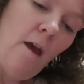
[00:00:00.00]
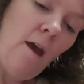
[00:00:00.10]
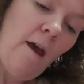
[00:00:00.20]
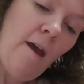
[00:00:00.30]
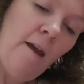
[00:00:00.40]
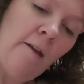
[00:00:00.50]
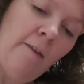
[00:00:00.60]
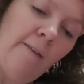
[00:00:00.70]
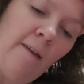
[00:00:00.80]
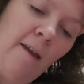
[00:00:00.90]

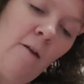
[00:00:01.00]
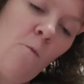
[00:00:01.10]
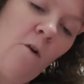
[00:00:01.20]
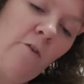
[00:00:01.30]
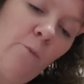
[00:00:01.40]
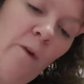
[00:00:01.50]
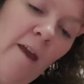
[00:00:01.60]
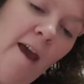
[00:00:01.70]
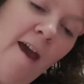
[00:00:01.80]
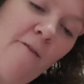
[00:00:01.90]
and seeing what
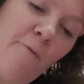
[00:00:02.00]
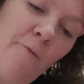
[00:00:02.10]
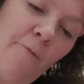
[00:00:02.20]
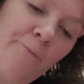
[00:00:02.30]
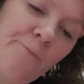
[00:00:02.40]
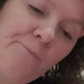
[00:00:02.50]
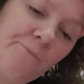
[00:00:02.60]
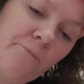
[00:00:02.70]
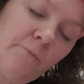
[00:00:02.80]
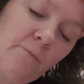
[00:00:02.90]
we have
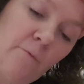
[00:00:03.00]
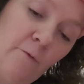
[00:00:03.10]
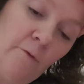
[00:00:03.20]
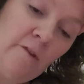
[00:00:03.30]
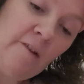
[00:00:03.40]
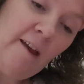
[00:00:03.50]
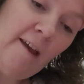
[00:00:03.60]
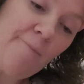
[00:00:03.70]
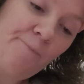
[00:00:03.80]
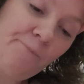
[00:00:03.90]
for the
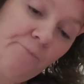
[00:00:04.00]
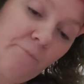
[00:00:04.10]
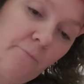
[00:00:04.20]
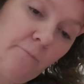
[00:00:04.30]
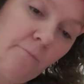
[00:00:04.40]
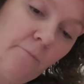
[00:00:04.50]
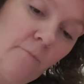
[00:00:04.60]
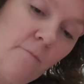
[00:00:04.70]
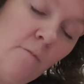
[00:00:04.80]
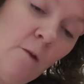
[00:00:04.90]
day,
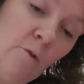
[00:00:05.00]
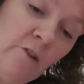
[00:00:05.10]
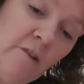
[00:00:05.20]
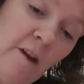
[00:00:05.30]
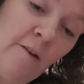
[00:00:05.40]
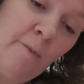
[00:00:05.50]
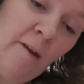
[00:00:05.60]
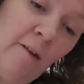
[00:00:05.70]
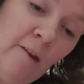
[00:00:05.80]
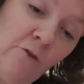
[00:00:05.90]
which is going to
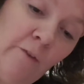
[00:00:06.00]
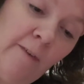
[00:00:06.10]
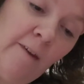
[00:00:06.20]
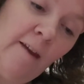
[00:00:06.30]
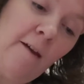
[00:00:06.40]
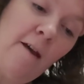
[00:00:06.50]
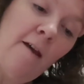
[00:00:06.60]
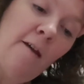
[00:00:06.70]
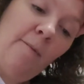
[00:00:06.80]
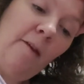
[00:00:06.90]
be interesting
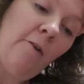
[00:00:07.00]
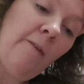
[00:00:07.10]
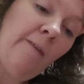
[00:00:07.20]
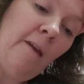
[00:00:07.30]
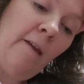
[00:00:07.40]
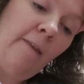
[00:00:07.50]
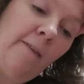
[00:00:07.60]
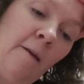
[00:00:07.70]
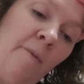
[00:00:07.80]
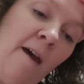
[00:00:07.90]
because
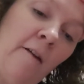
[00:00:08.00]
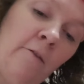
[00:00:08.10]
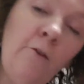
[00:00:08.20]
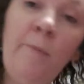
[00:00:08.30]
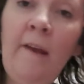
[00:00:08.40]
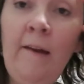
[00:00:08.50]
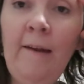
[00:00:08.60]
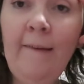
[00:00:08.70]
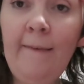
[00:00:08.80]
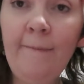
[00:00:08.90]
it's about new
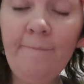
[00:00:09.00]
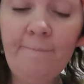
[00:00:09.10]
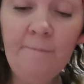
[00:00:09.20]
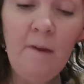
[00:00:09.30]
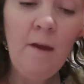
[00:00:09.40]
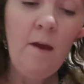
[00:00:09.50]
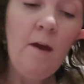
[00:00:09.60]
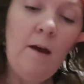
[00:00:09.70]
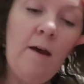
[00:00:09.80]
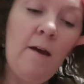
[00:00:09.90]
beginnings.
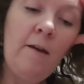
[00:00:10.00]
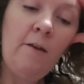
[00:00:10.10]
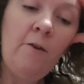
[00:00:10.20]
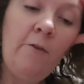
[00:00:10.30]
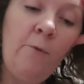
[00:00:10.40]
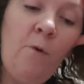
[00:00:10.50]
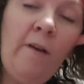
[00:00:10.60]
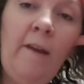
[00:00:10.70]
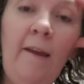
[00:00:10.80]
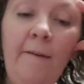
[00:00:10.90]
You got the
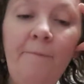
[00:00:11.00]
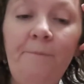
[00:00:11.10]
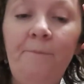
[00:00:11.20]
1 here.